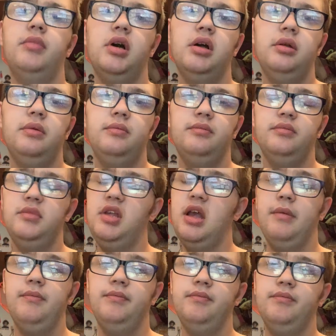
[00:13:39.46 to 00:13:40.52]
But yeah,
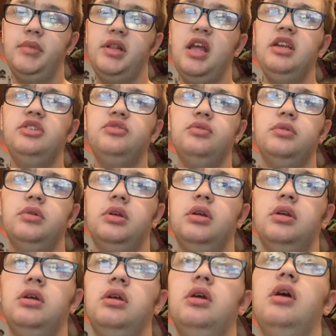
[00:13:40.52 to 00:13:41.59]
but they
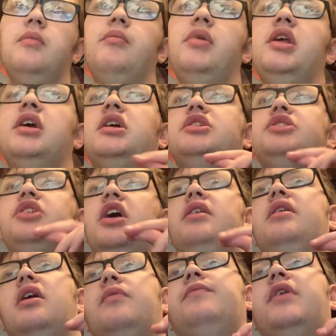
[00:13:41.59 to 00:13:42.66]
because they
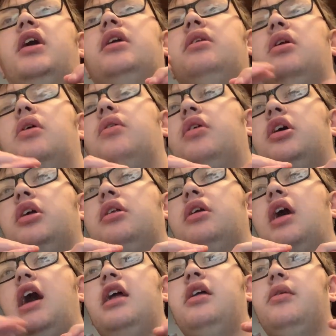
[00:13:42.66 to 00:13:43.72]
don't fly on.
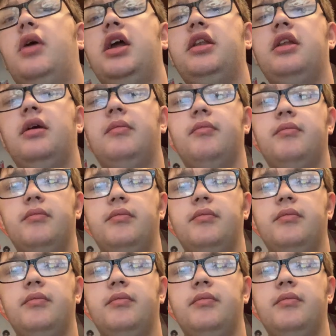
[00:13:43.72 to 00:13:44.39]
I didn't like them.